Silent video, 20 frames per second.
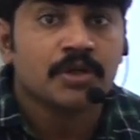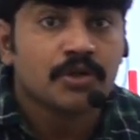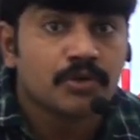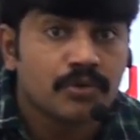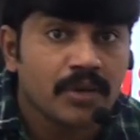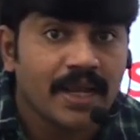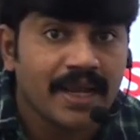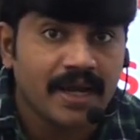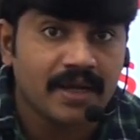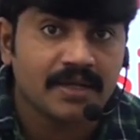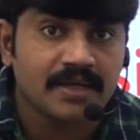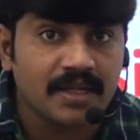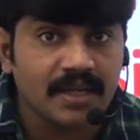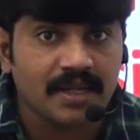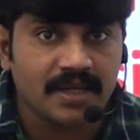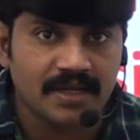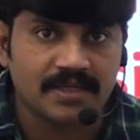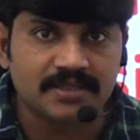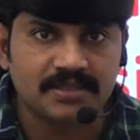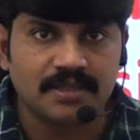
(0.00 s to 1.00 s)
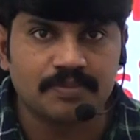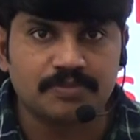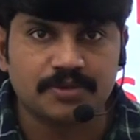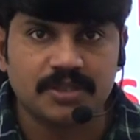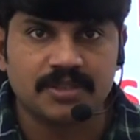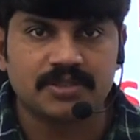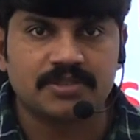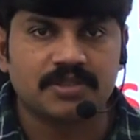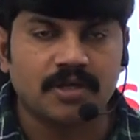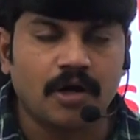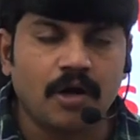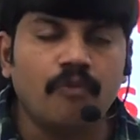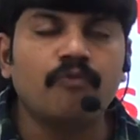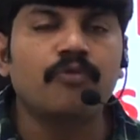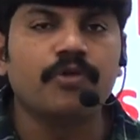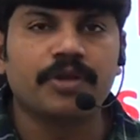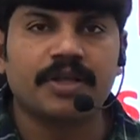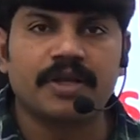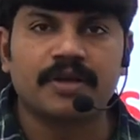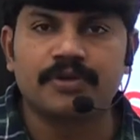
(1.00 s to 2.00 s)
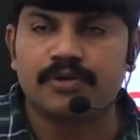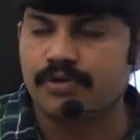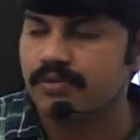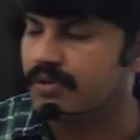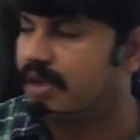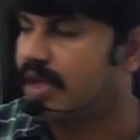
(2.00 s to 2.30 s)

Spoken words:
to handle exceptions. How we can do?